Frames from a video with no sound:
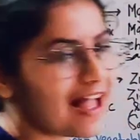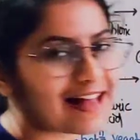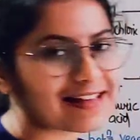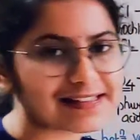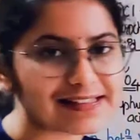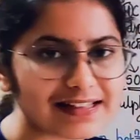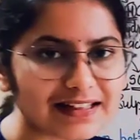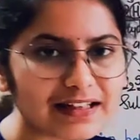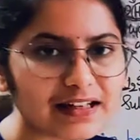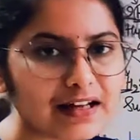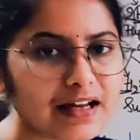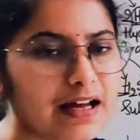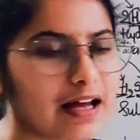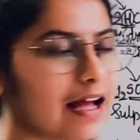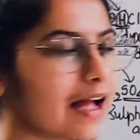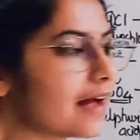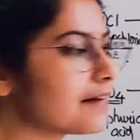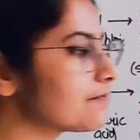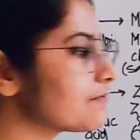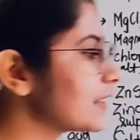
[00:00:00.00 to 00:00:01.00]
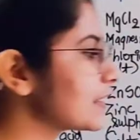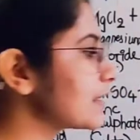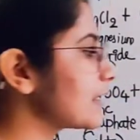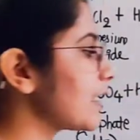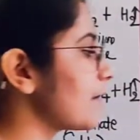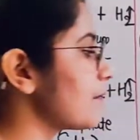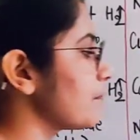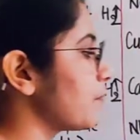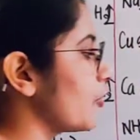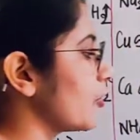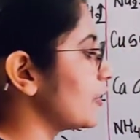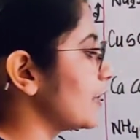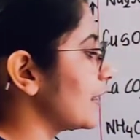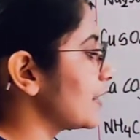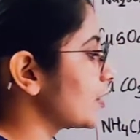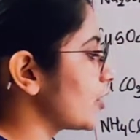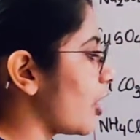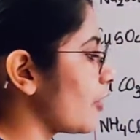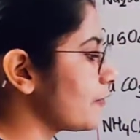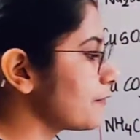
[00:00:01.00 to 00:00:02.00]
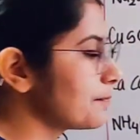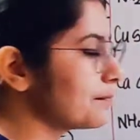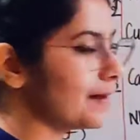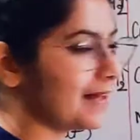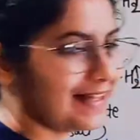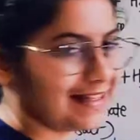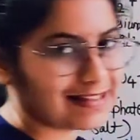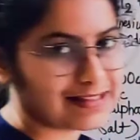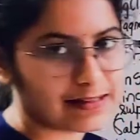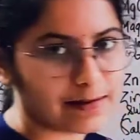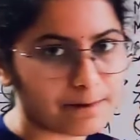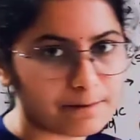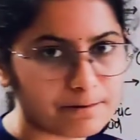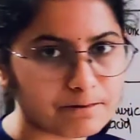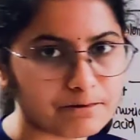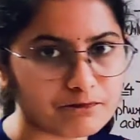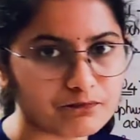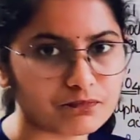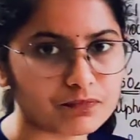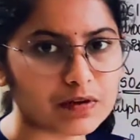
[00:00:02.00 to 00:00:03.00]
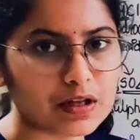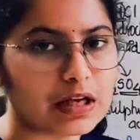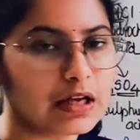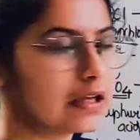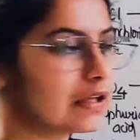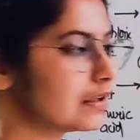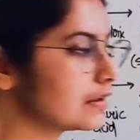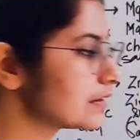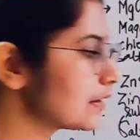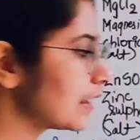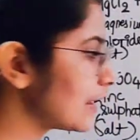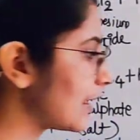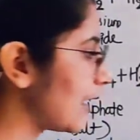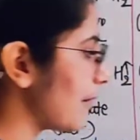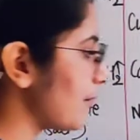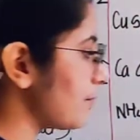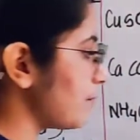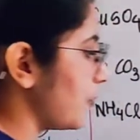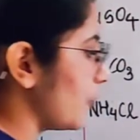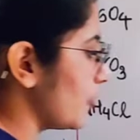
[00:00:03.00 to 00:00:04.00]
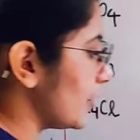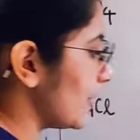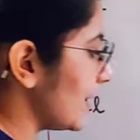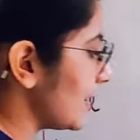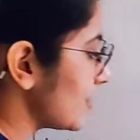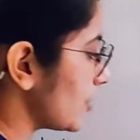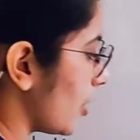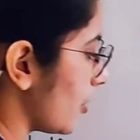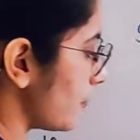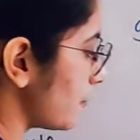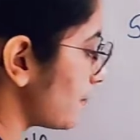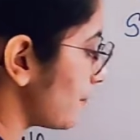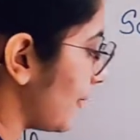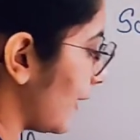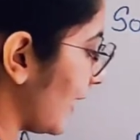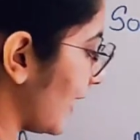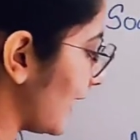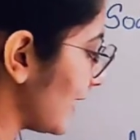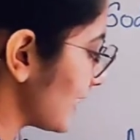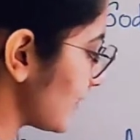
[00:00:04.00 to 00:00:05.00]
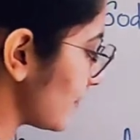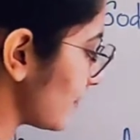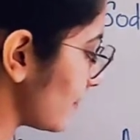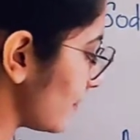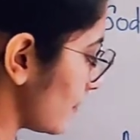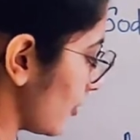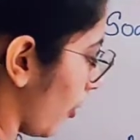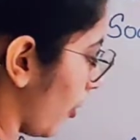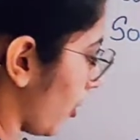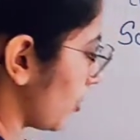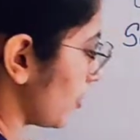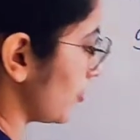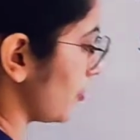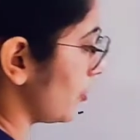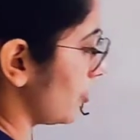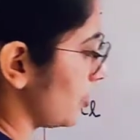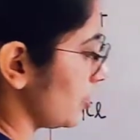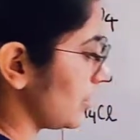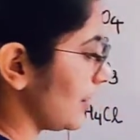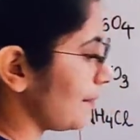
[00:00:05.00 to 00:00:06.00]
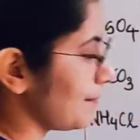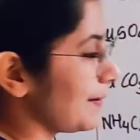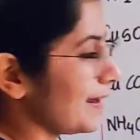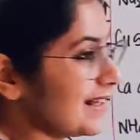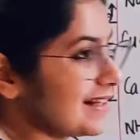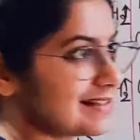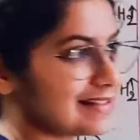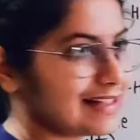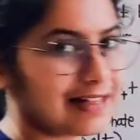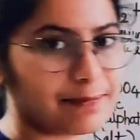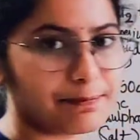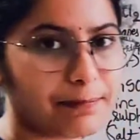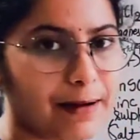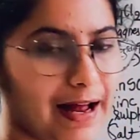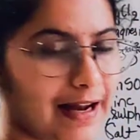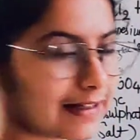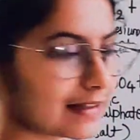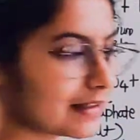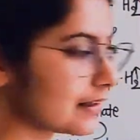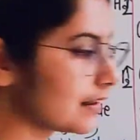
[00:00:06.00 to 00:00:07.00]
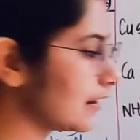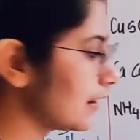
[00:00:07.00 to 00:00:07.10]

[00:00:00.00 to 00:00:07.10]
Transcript: acid and one component of base. The component of base, or the basic part,